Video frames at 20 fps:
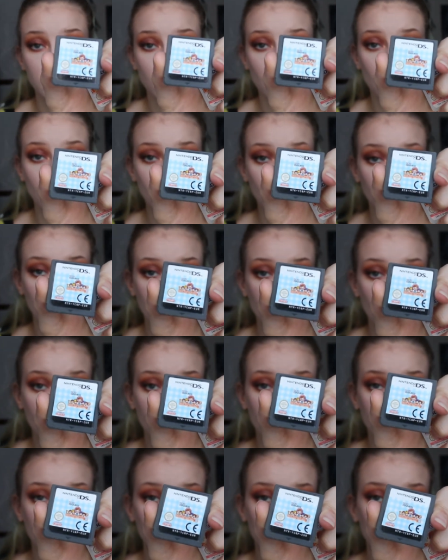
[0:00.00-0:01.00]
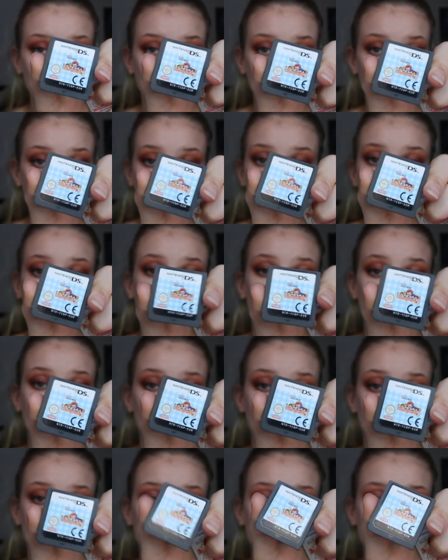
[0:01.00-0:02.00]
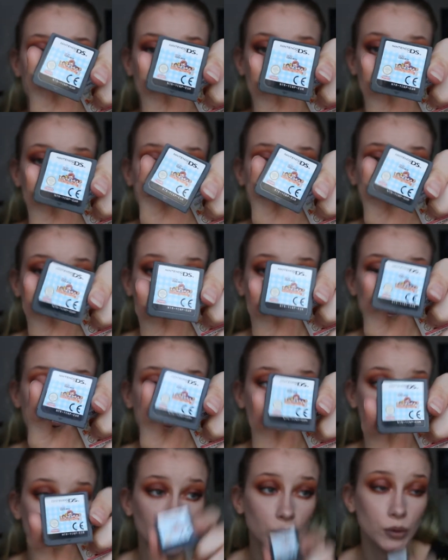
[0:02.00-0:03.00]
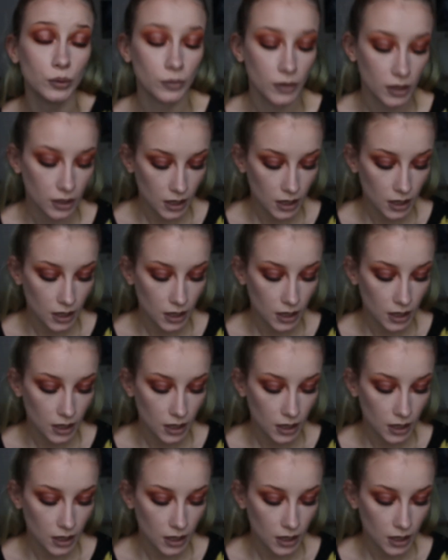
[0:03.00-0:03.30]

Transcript: I've got Cooking Mama, and I've only just noticed today it's Cooking Mama 2.